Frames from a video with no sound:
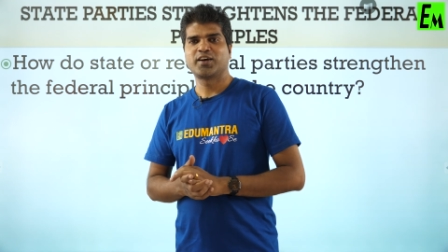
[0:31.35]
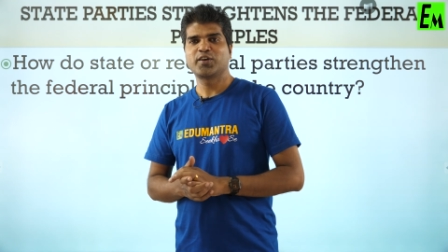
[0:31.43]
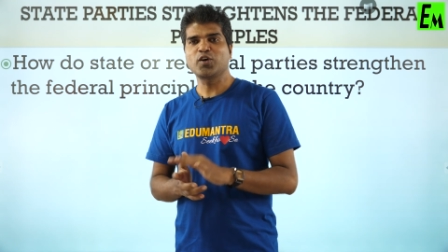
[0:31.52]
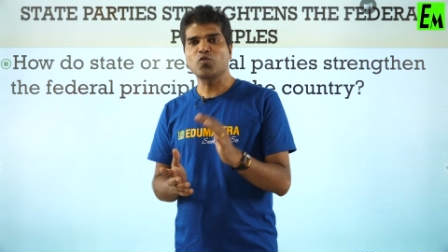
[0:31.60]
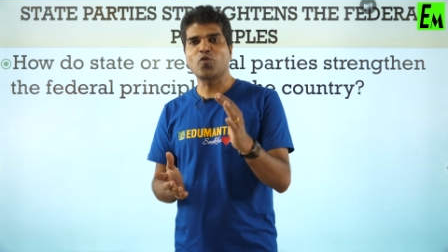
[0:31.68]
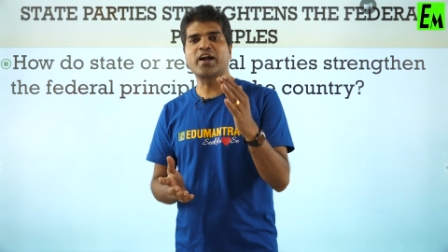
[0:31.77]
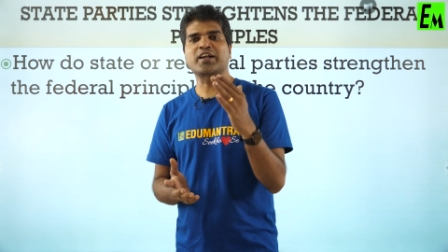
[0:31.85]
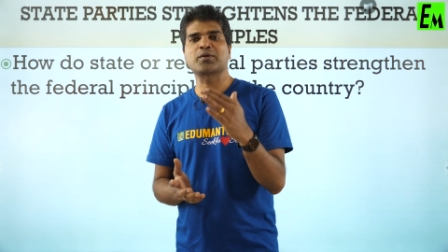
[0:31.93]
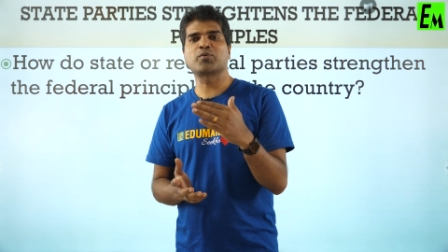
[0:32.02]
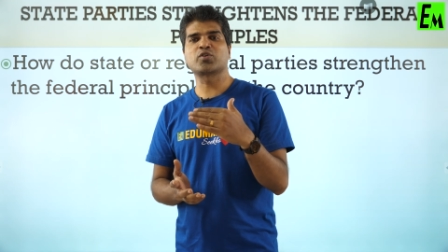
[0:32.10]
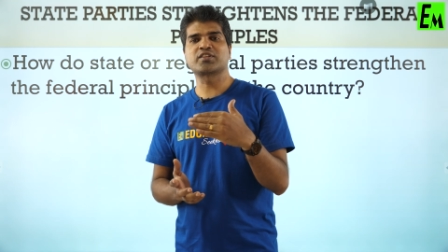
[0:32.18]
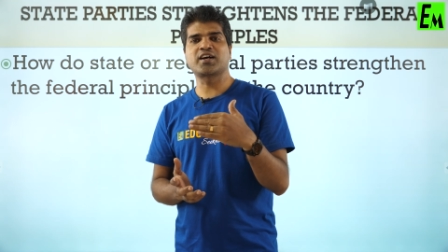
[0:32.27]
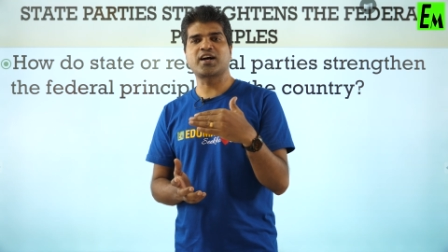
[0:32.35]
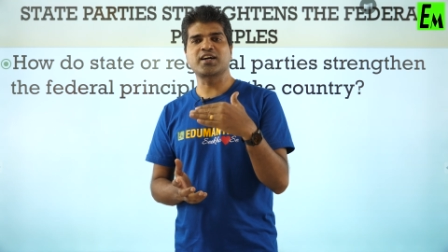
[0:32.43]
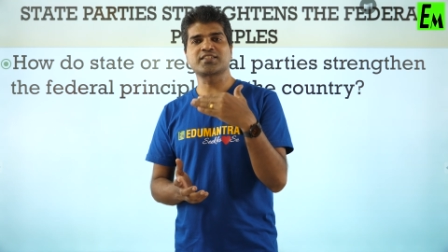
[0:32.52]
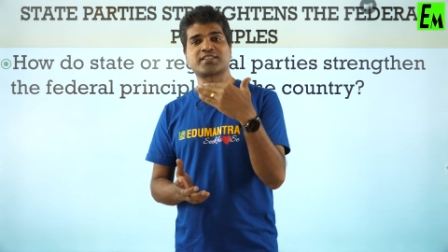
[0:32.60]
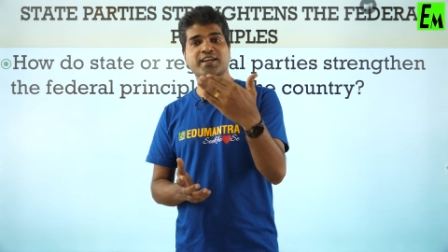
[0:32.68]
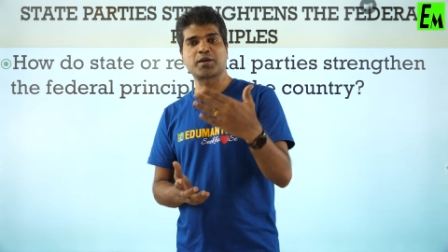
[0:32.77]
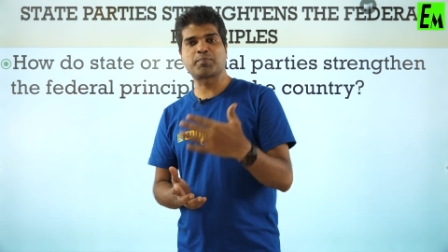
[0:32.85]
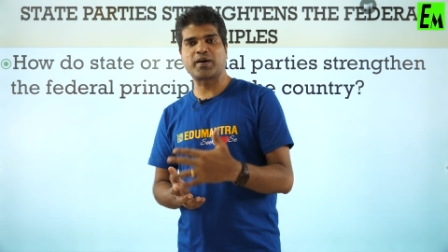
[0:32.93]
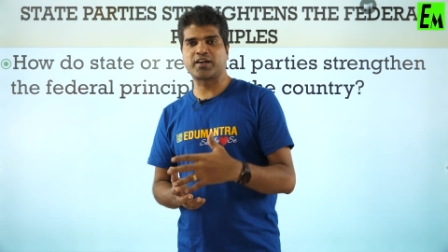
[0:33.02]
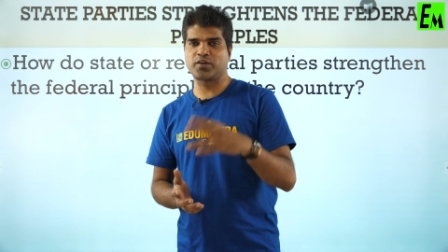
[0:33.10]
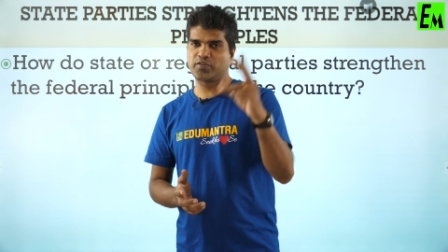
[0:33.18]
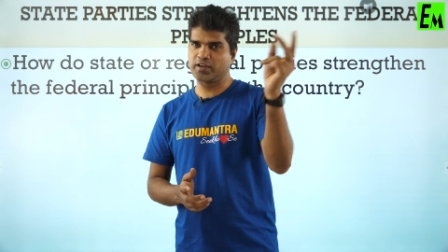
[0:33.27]
Now what about the state
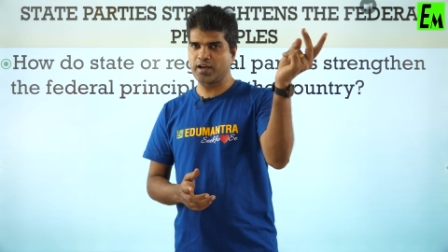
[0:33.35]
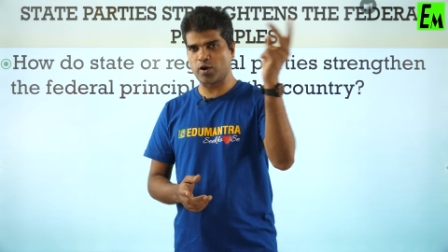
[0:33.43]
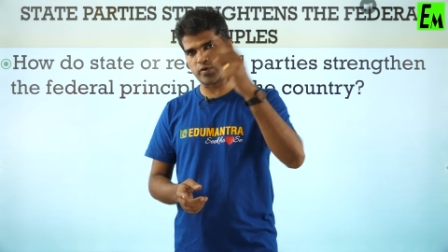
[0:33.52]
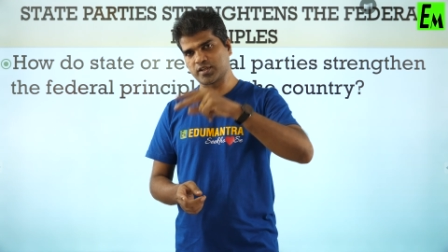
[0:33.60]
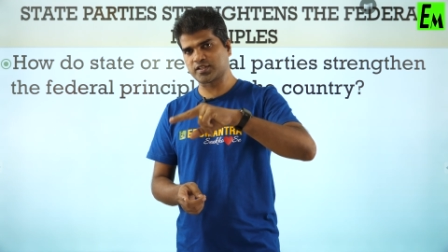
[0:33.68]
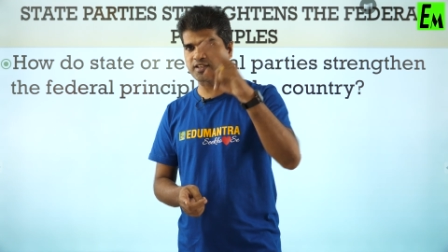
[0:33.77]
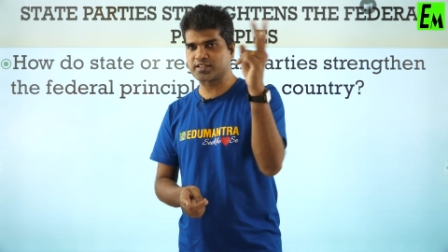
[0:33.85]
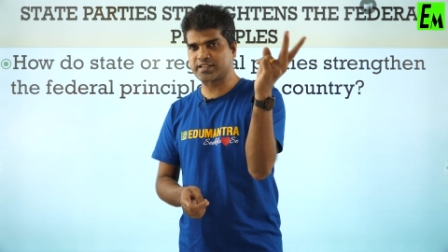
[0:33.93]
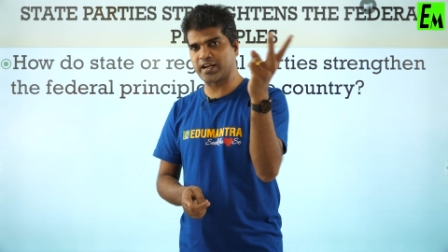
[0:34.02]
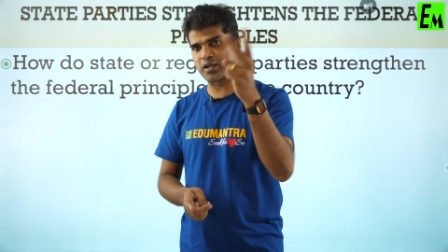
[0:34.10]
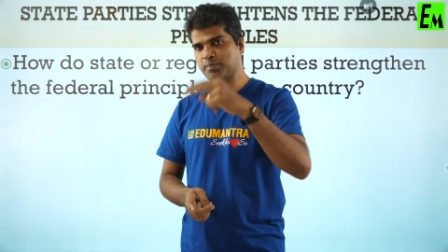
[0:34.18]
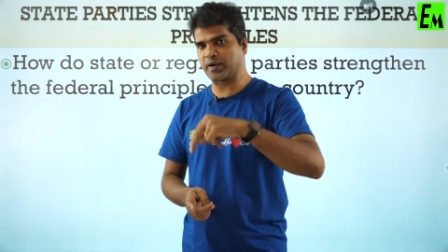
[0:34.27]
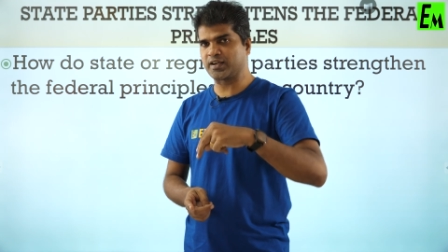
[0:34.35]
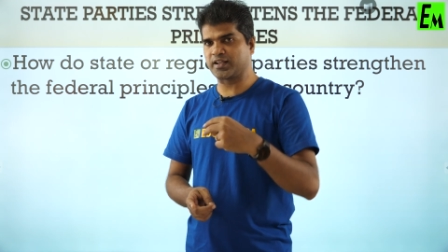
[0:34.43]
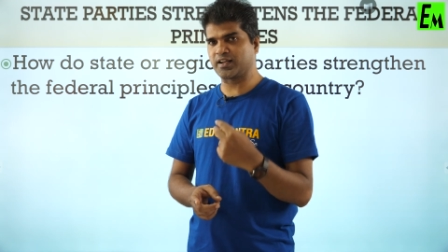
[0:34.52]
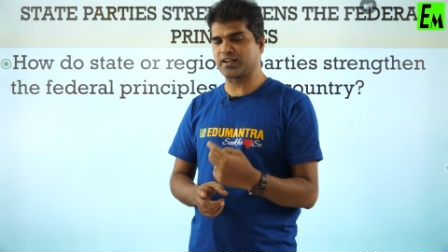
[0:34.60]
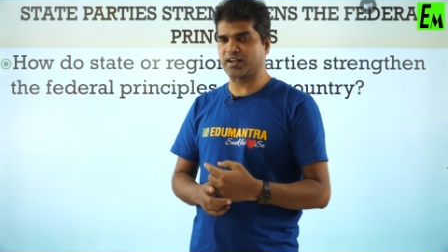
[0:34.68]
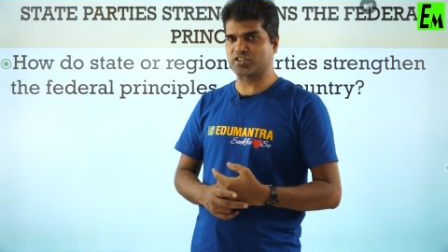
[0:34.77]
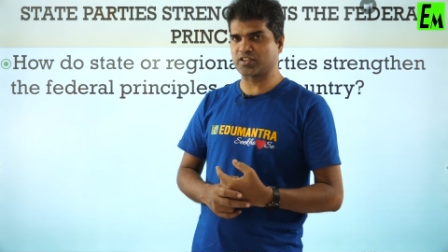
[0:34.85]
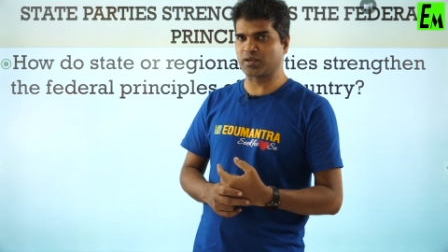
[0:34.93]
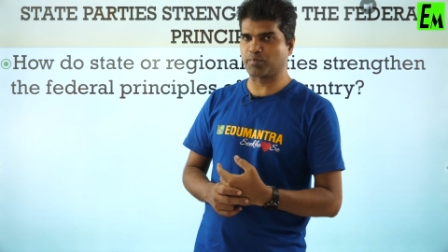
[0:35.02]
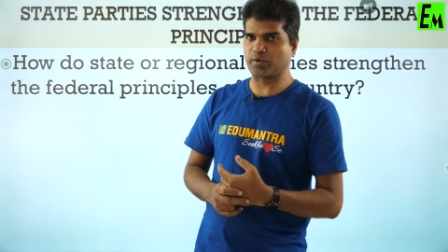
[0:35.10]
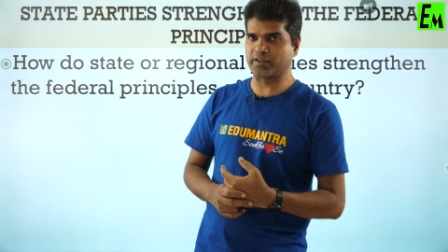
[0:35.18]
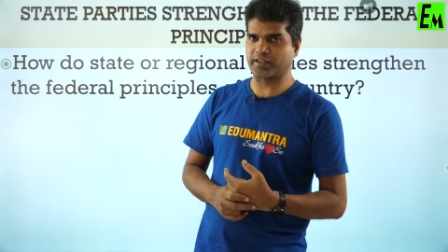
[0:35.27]
party? We have discussed state party and
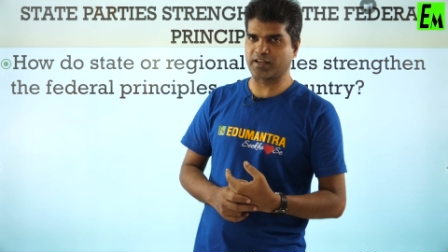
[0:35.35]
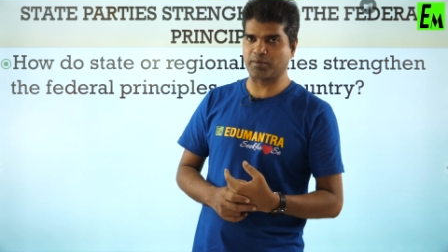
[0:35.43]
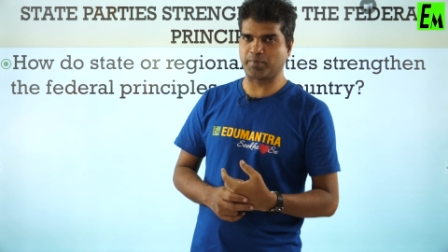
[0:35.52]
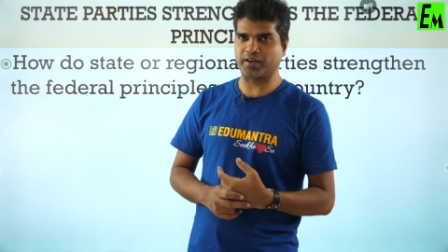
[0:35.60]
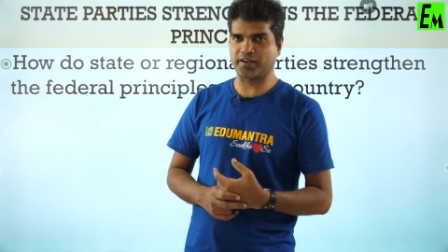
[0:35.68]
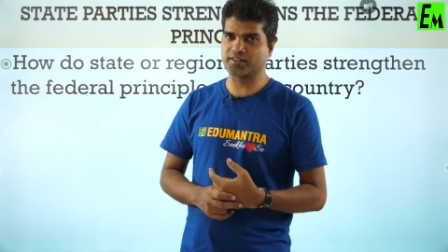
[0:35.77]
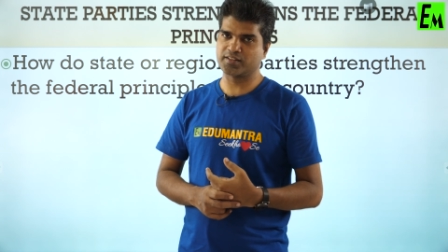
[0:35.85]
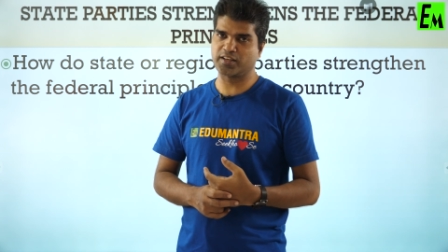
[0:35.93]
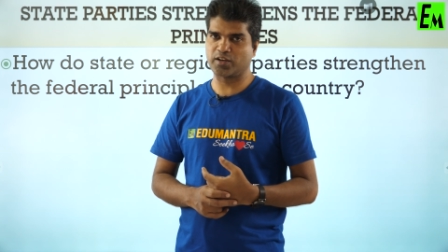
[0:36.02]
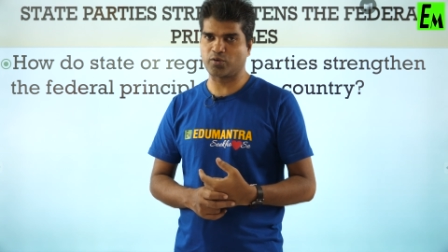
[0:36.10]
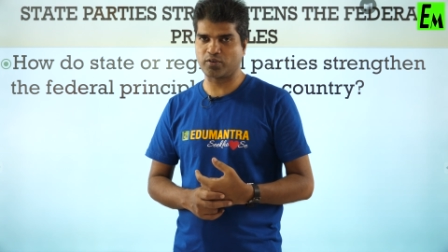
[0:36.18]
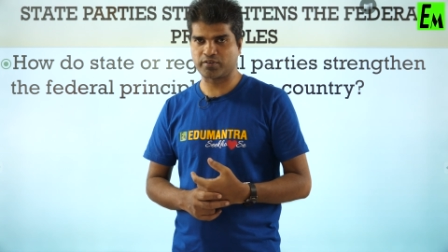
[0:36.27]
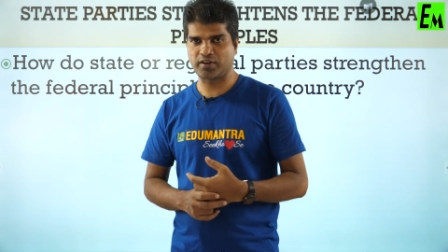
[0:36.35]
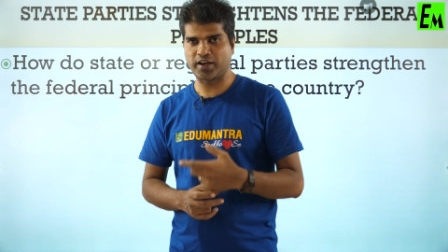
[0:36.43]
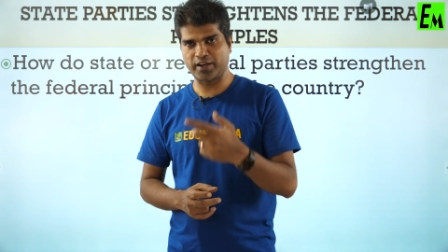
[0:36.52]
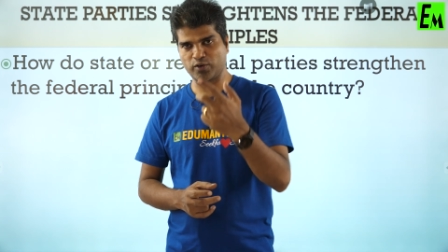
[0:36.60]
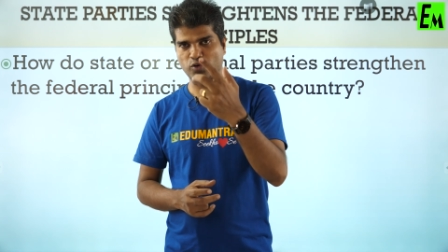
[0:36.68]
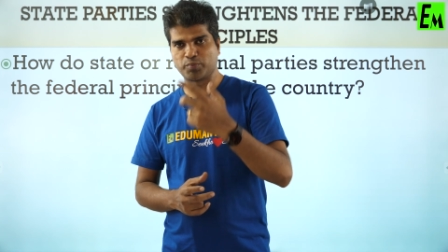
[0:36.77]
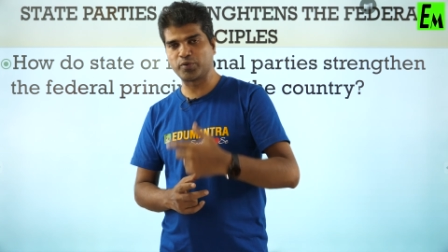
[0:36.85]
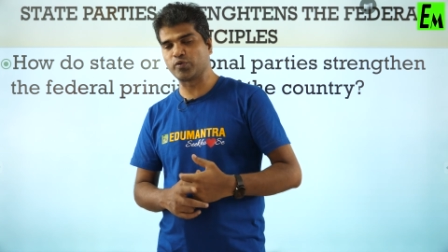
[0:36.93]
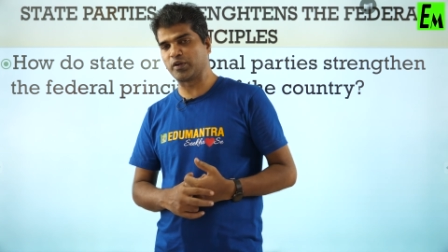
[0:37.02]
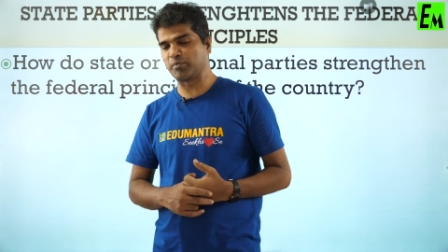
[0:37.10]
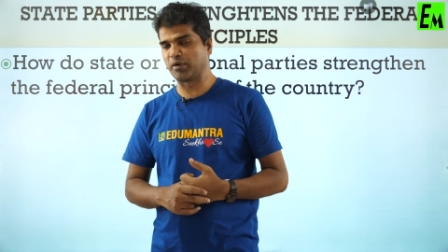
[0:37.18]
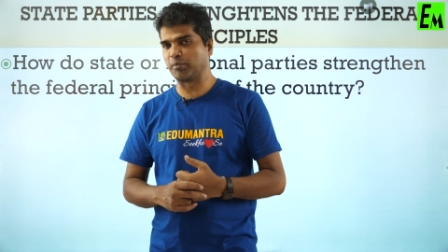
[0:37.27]
national political party isn't it all? I hope you
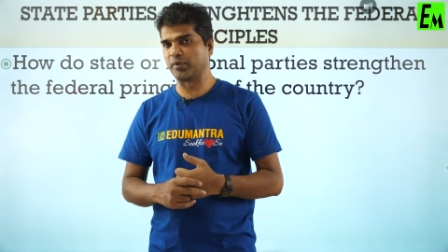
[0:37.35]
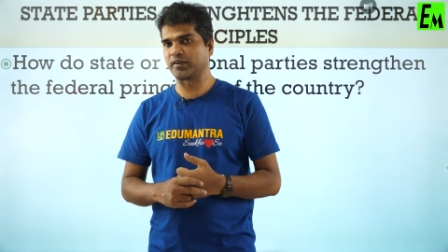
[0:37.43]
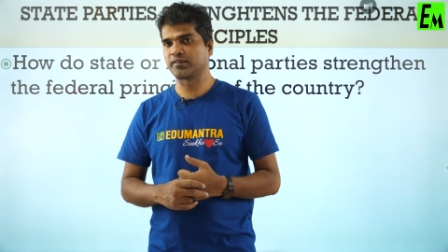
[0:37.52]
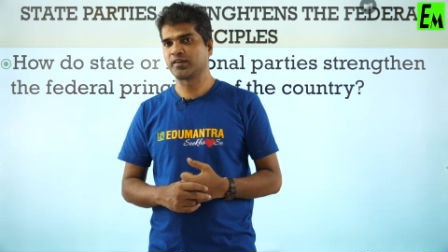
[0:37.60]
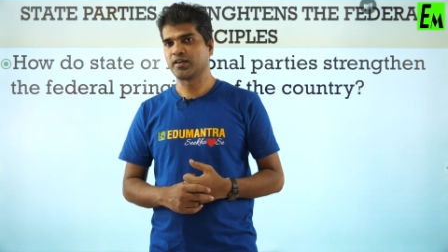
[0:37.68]
remember.